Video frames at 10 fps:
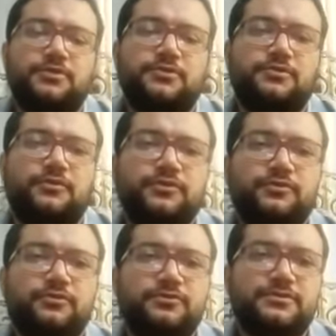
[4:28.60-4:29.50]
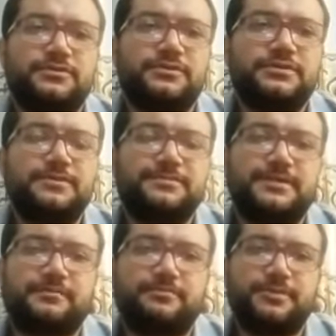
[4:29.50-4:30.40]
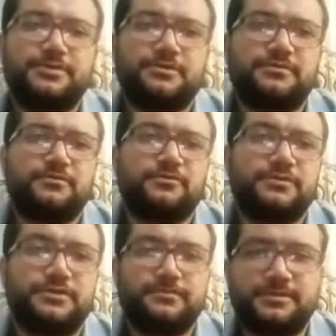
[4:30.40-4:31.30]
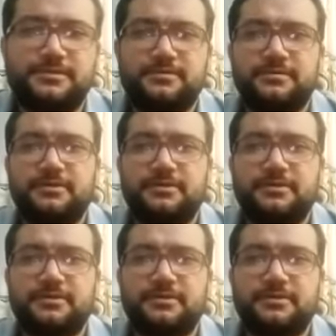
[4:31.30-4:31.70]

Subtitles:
So what we do with septic patient or sepsis?